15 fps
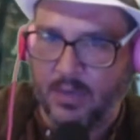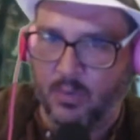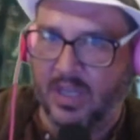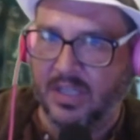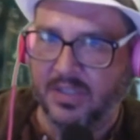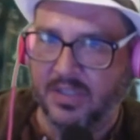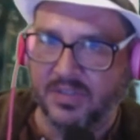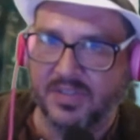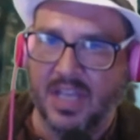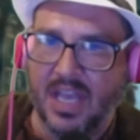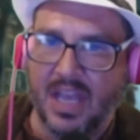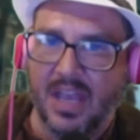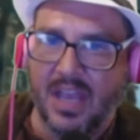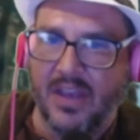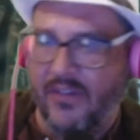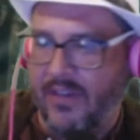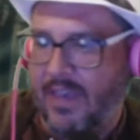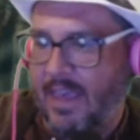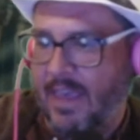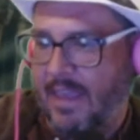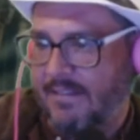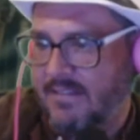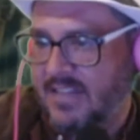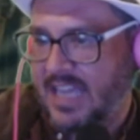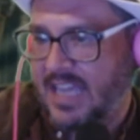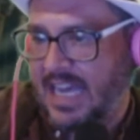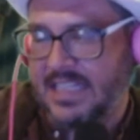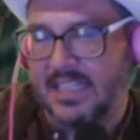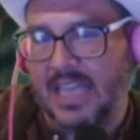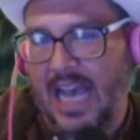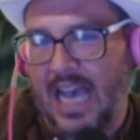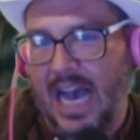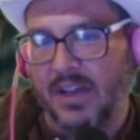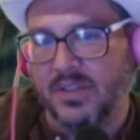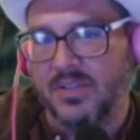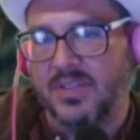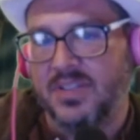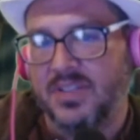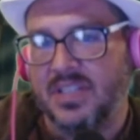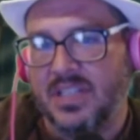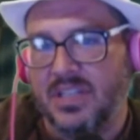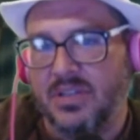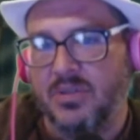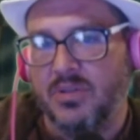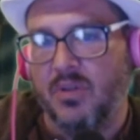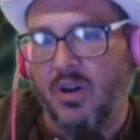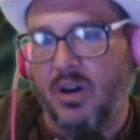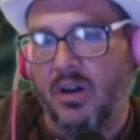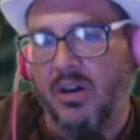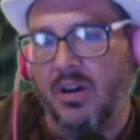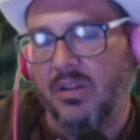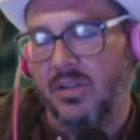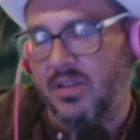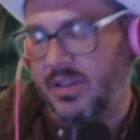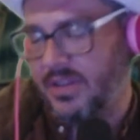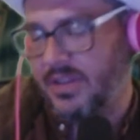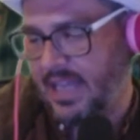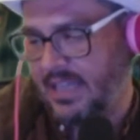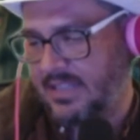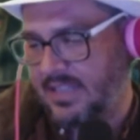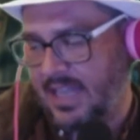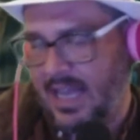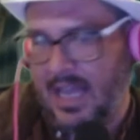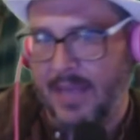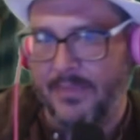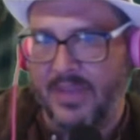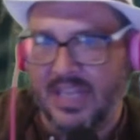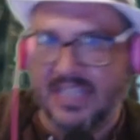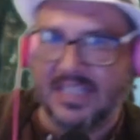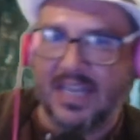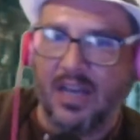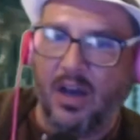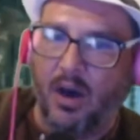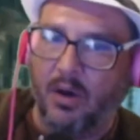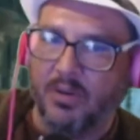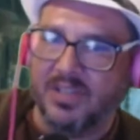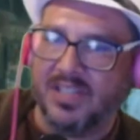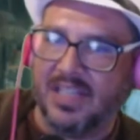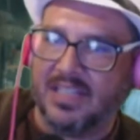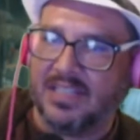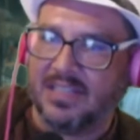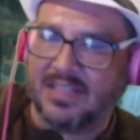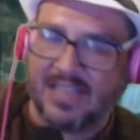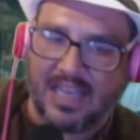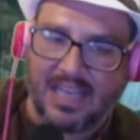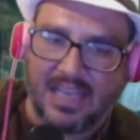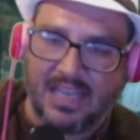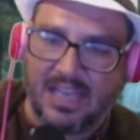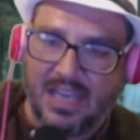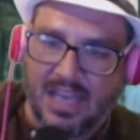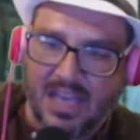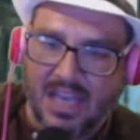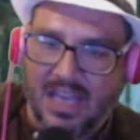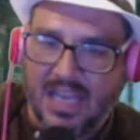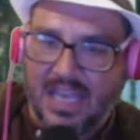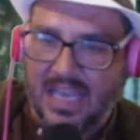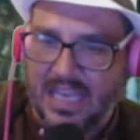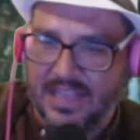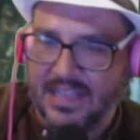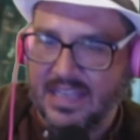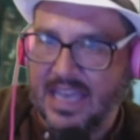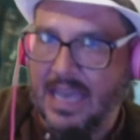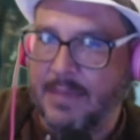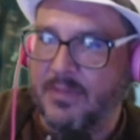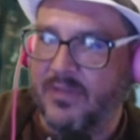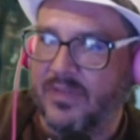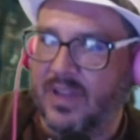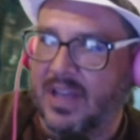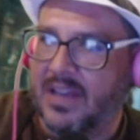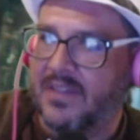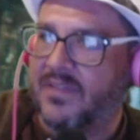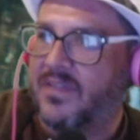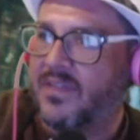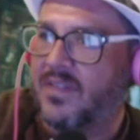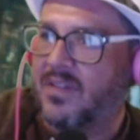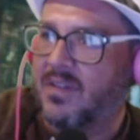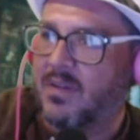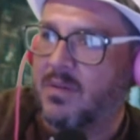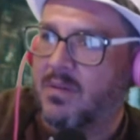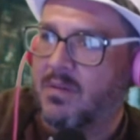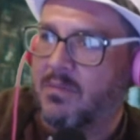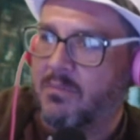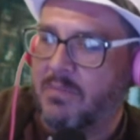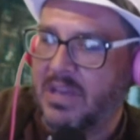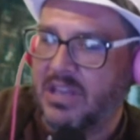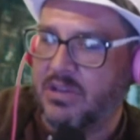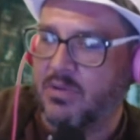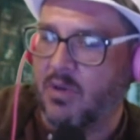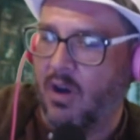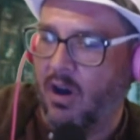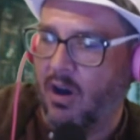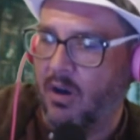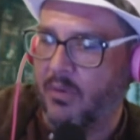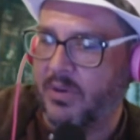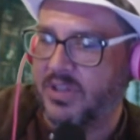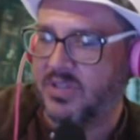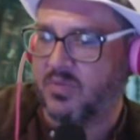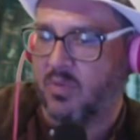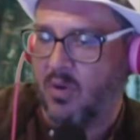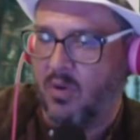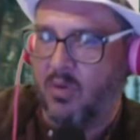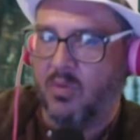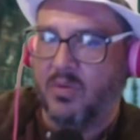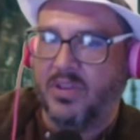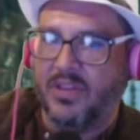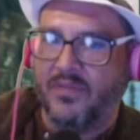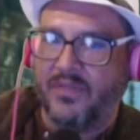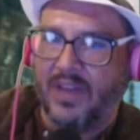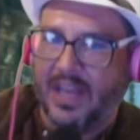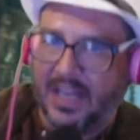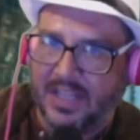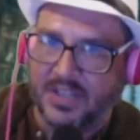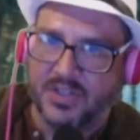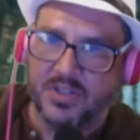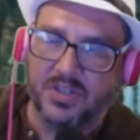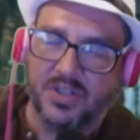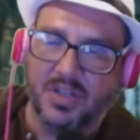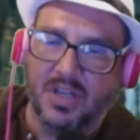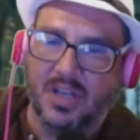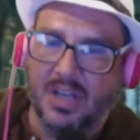Wells. Guys, I'll see you all next time. And as I always like to say, in the game of life, may you always roll with advantage.